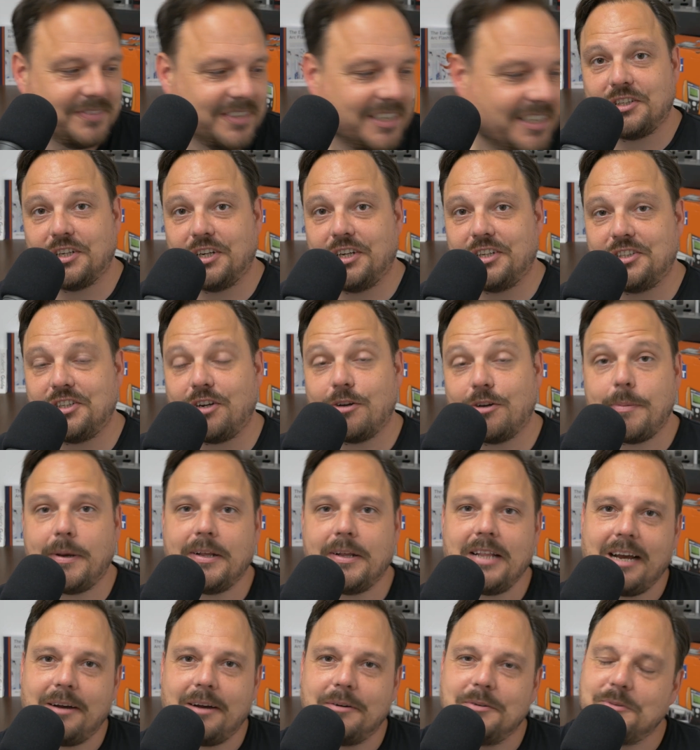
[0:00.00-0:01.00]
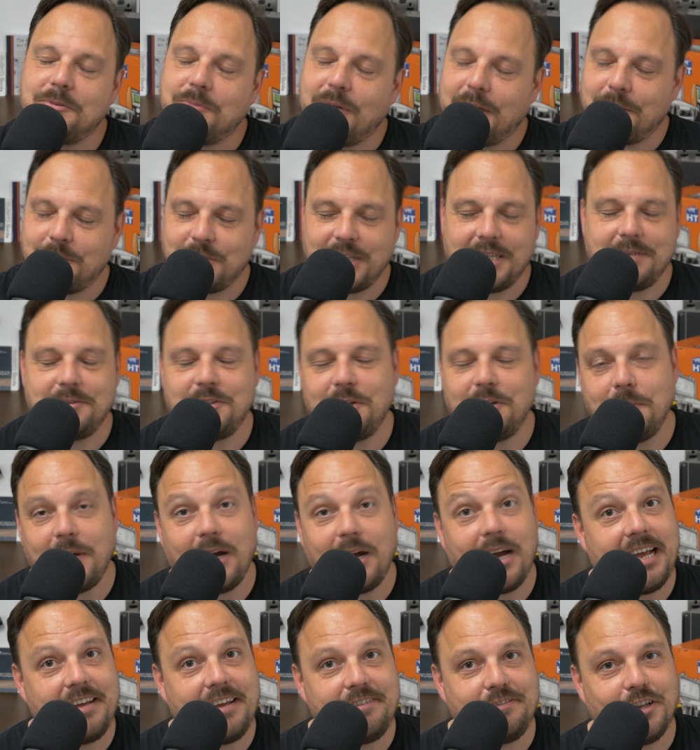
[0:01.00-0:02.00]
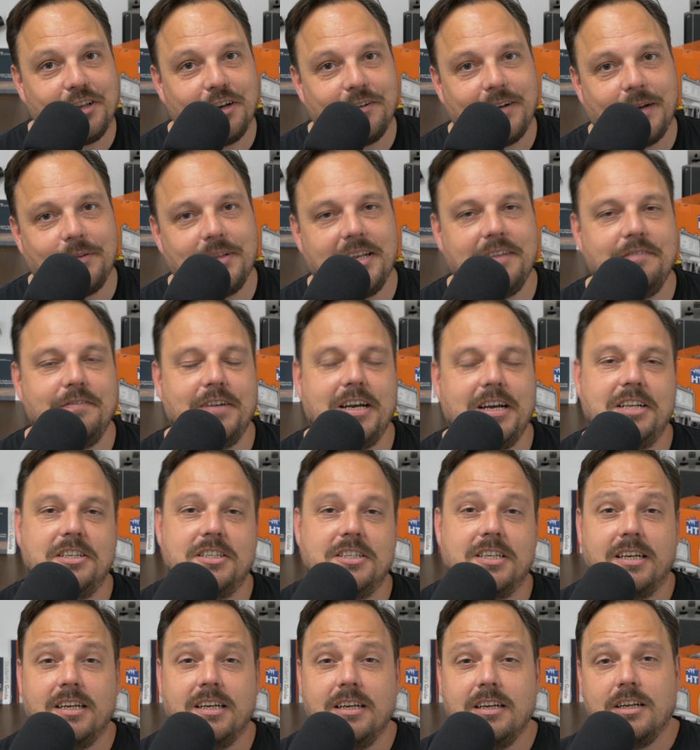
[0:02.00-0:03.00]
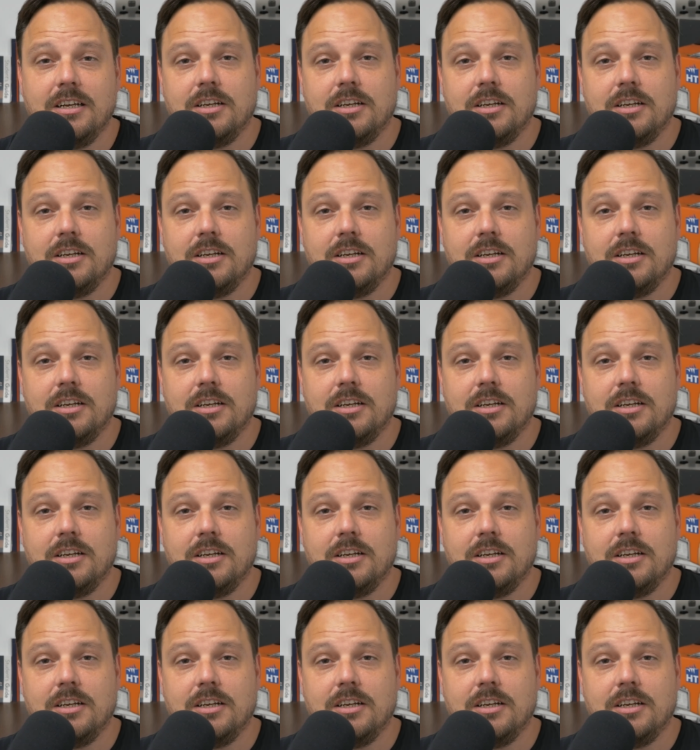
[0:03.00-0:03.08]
So sorry about that. Where was I? I was on about airflow around the inverter.